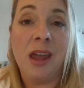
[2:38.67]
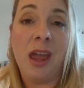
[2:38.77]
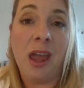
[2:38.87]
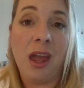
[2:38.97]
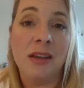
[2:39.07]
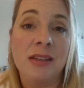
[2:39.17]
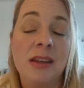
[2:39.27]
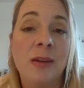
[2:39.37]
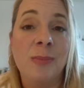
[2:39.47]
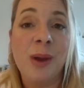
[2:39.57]
and
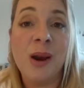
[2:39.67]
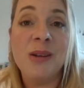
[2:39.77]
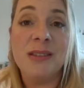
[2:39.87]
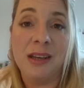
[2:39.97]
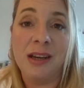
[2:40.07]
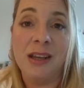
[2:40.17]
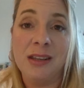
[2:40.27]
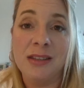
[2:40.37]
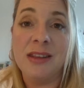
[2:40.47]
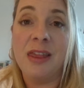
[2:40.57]
comparison
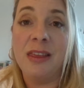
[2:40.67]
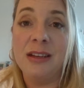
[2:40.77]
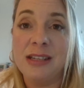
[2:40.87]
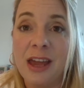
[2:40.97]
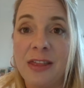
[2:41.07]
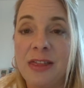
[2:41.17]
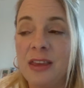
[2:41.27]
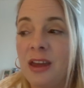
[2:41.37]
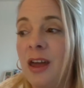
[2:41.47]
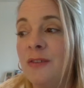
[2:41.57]
is the death
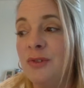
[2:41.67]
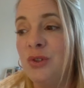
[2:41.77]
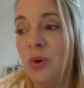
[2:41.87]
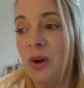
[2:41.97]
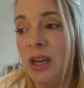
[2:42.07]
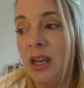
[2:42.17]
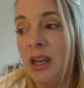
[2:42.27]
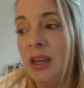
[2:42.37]
of joy.